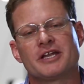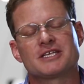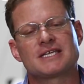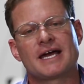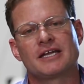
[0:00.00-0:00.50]

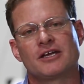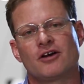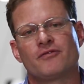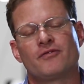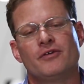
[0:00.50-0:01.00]
understanding
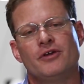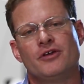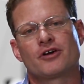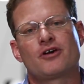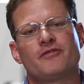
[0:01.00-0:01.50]
of
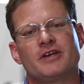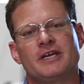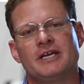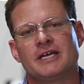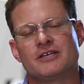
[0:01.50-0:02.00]
the
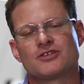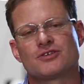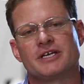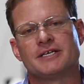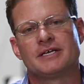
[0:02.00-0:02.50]
coffee
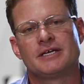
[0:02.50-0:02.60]
industry.